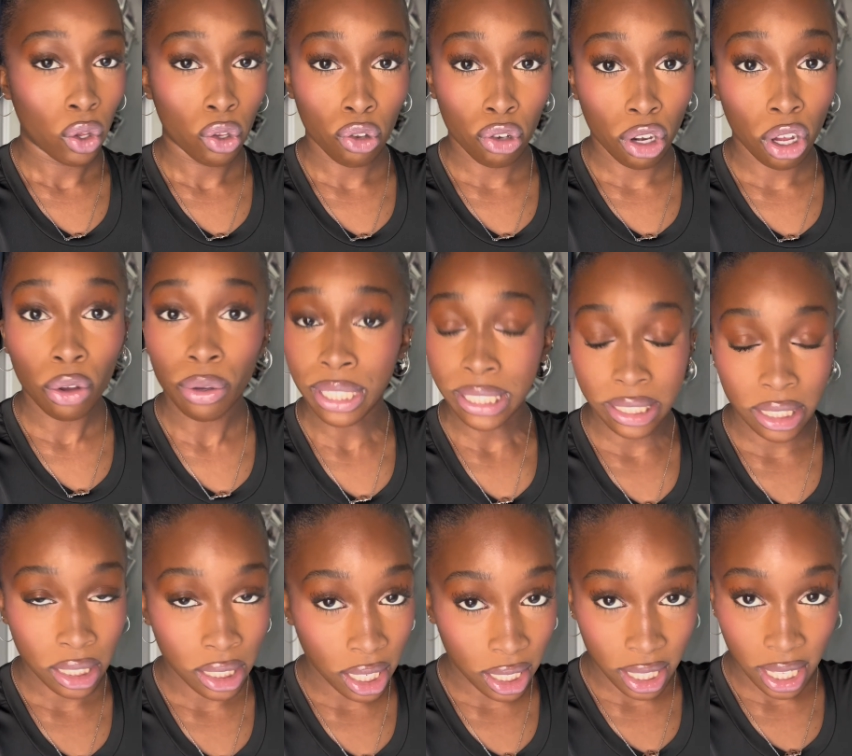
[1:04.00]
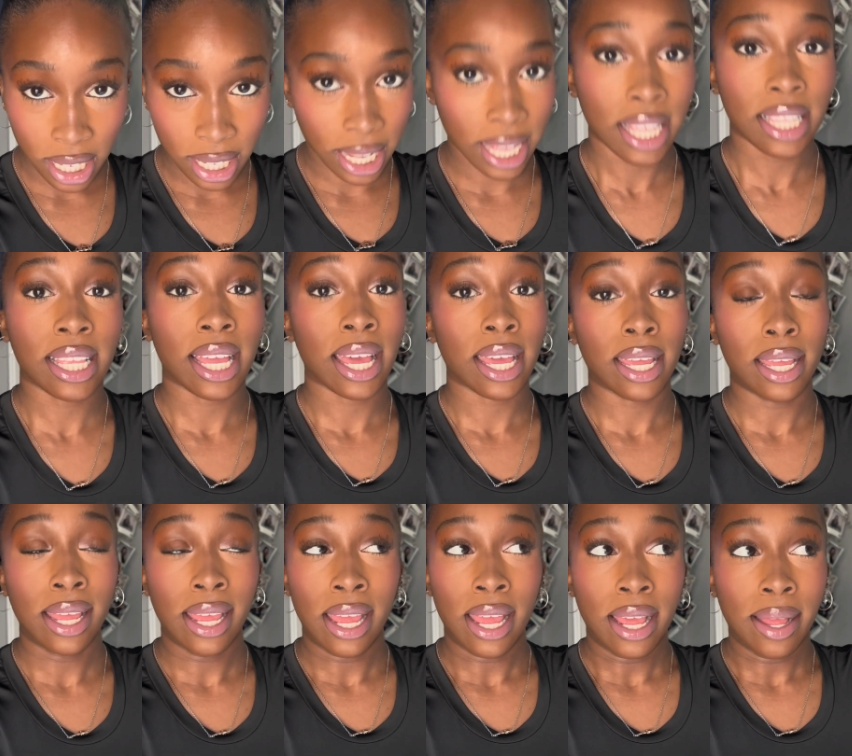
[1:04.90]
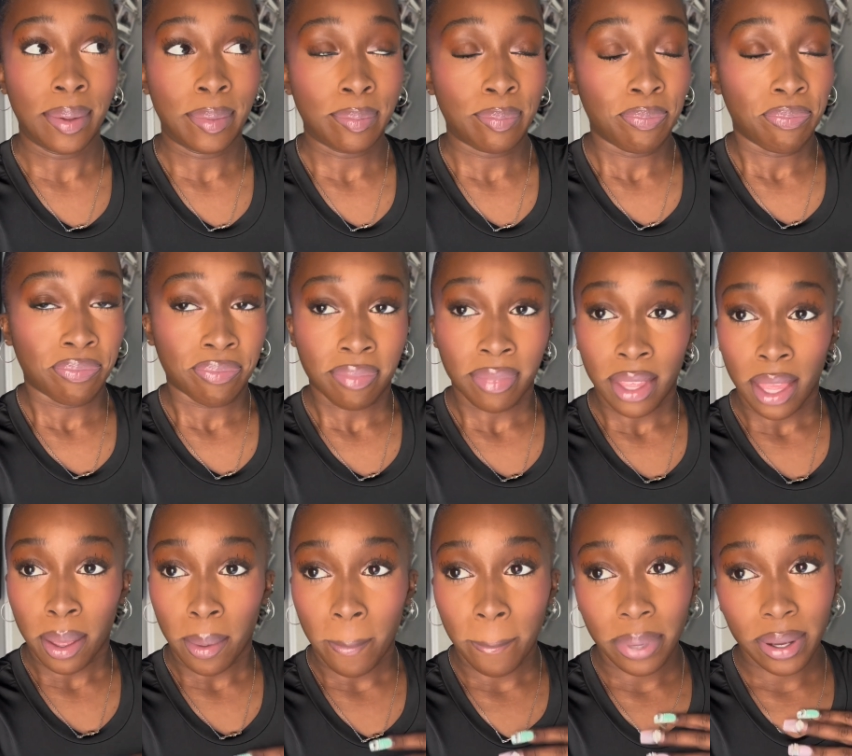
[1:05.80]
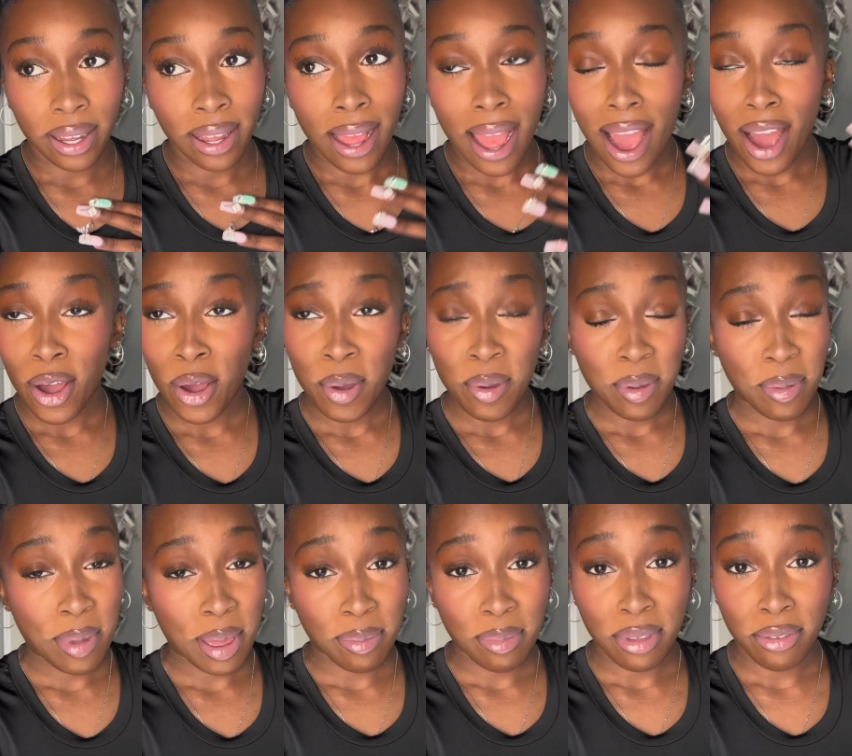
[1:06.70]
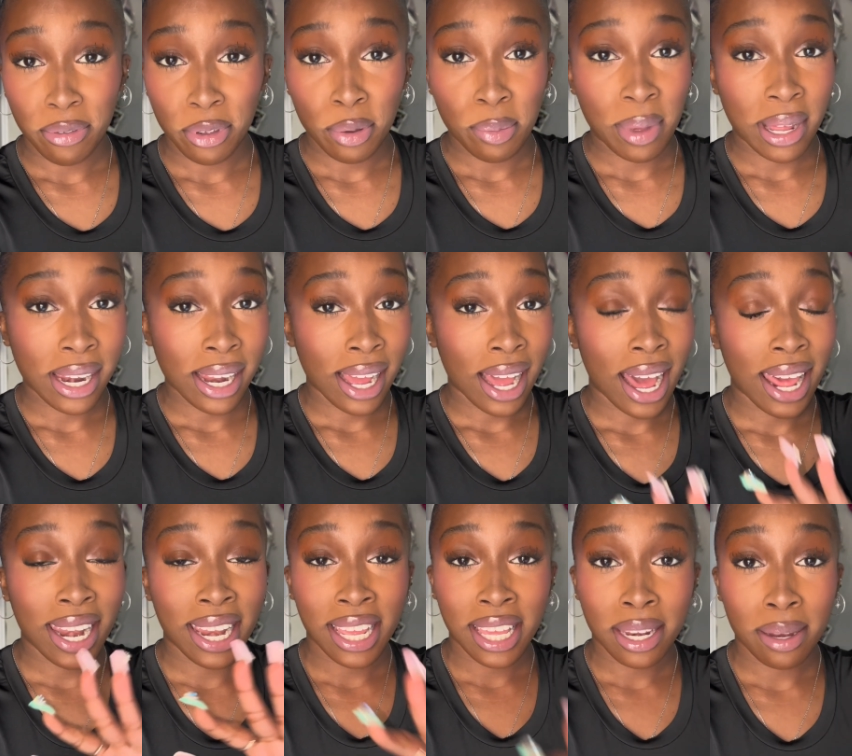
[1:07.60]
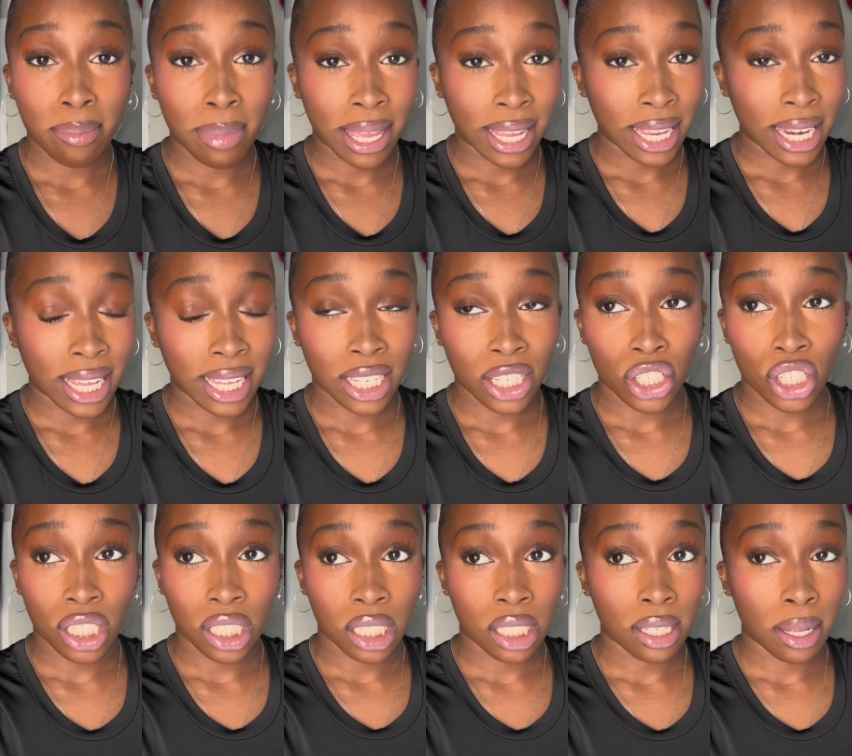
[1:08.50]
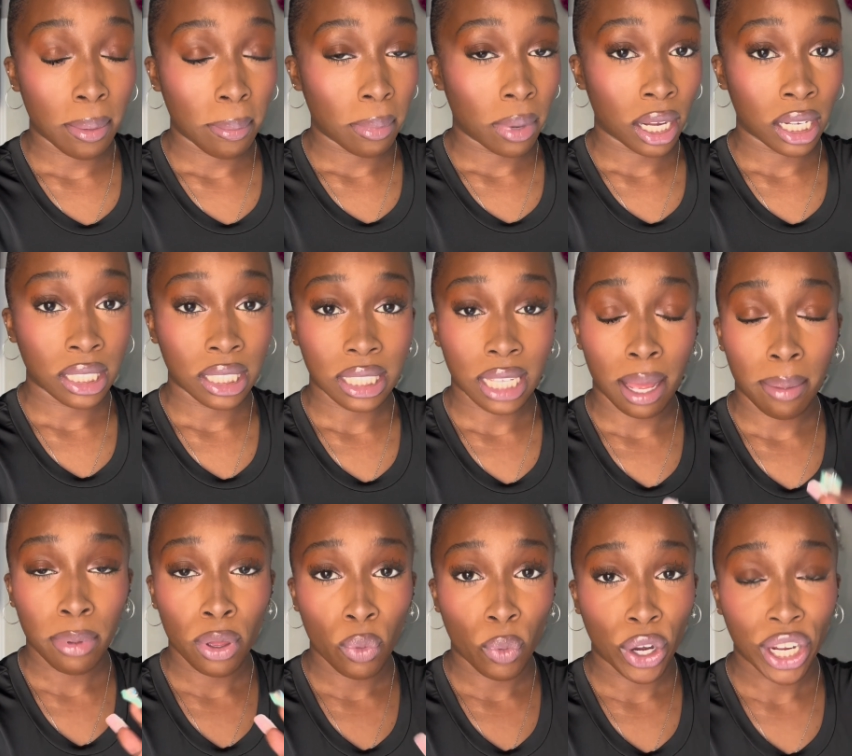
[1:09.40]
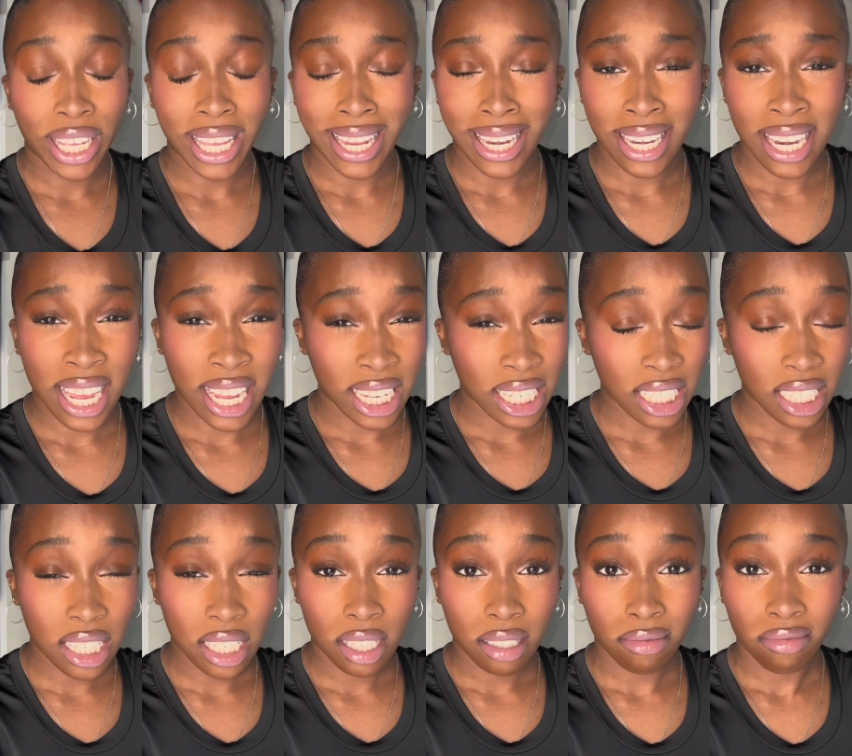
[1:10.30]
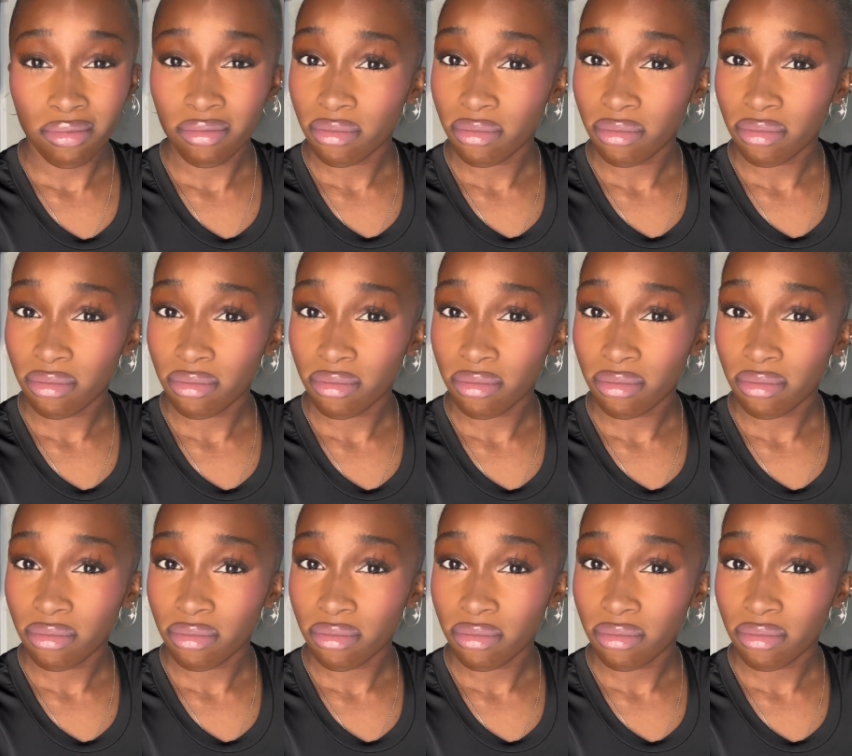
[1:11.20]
You know, it's nothing like that. But I hope it make me feel better. I didn't eat a bacon, egg, and cheese in months. I've been working nights.